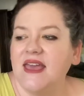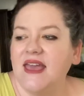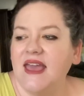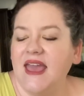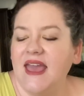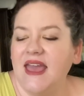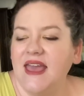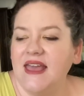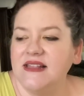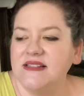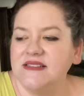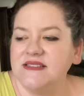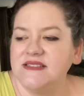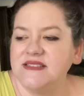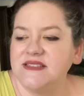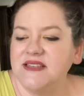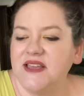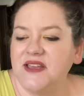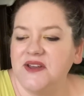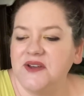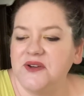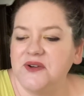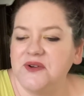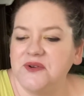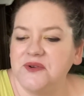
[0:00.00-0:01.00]
And
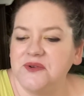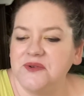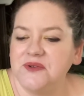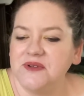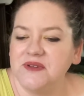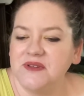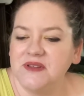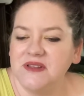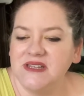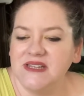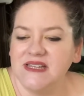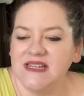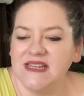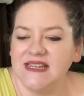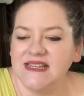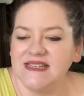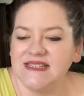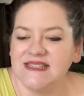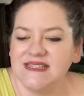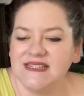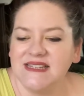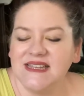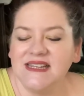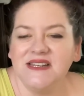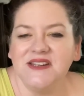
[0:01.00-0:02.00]
so
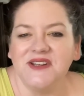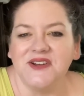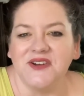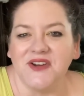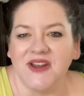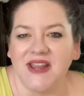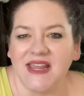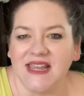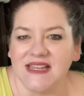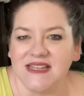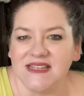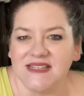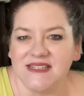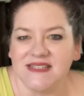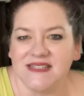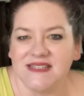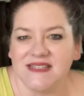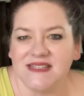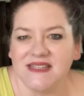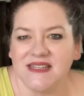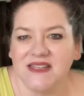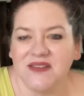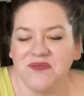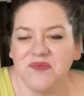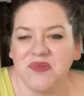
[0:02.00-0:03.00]
extend
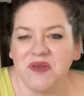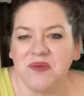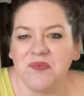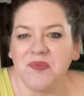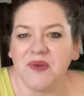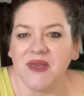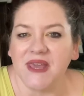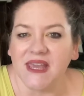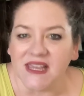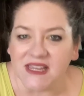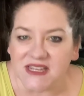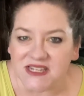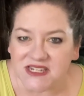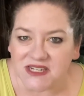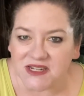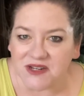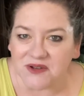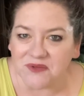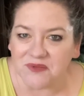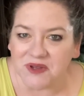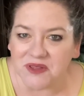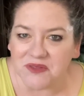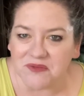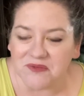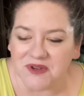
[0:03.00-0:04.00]
grace, be patient
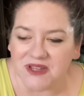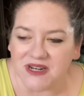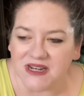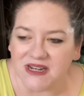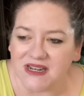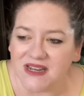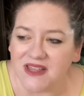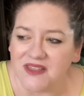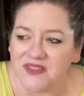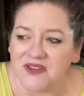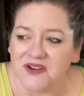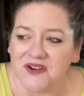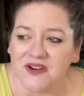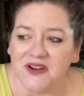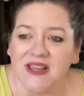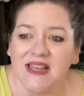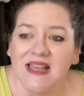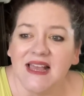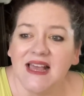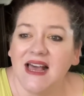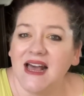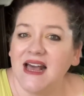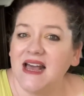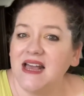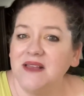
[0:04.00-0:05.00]
with one another.
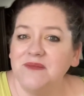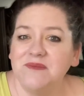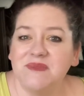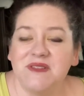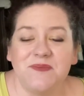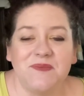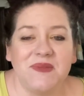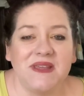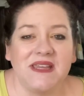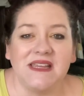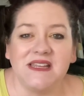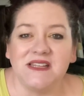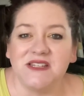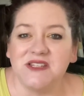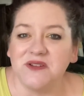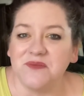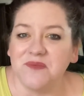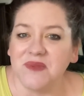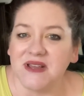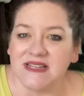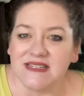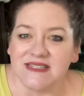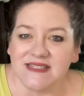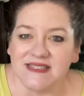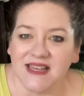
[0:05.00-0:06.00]
I'm speaking to
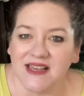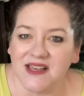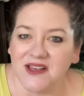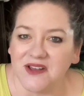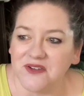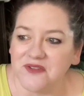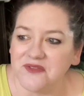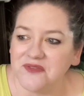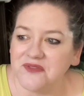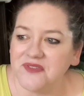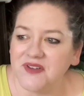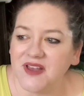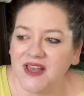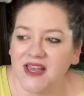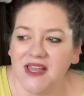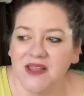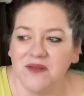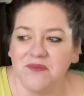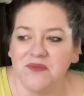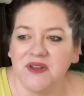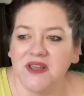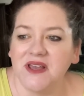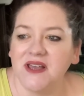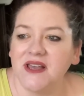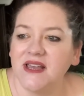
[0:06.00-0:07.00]
myself.
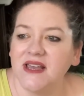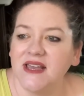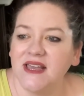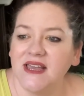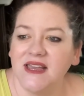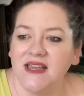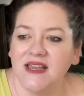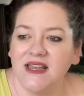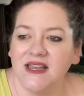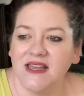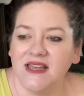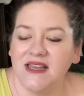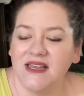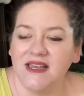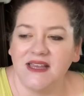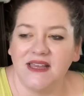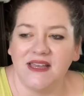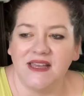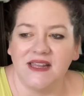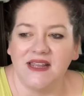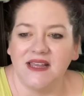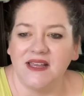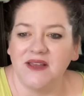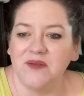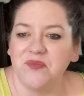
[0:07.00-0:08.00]
I'm not
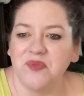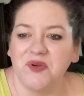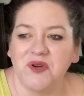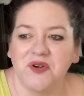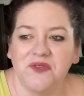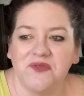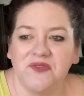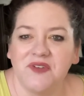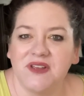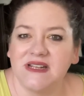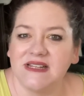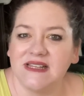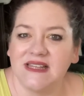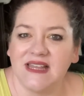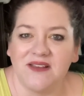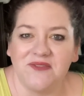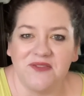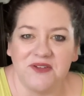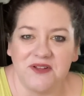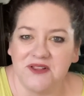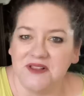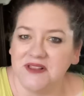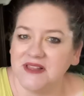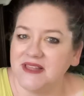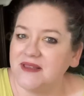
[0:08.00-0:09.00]
a perfect
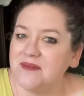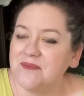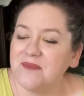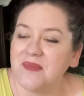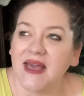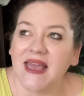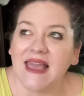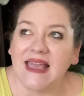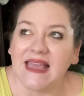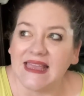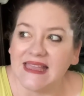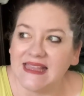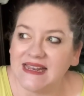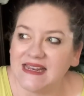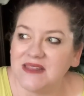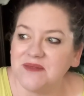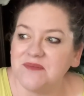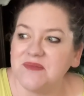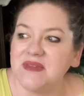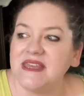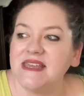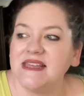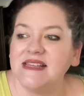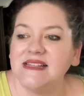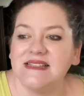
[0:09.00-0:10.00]
level by any
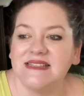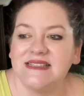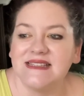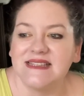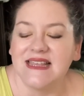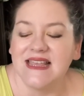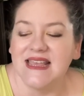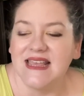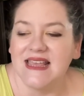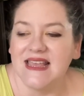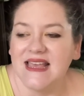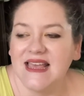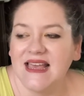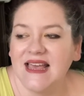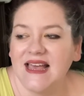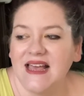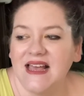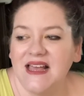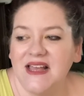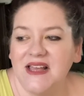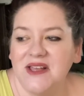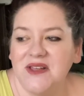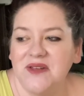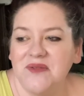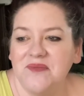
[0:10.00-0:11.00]
means,
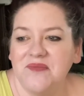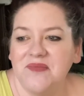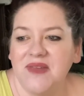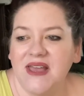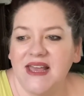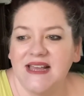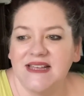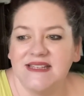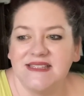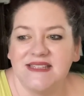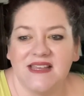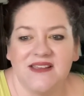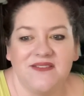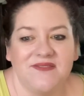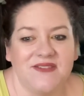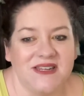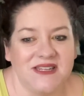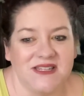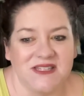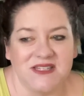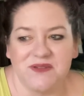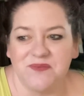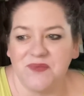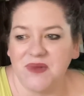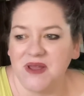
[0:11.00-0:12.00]
as
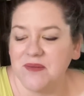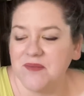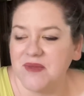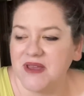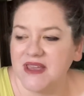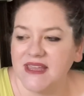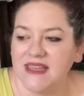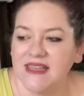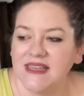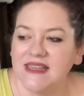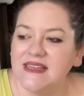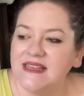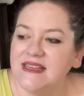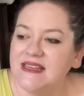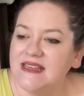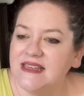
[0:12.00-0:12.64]
evidenced by my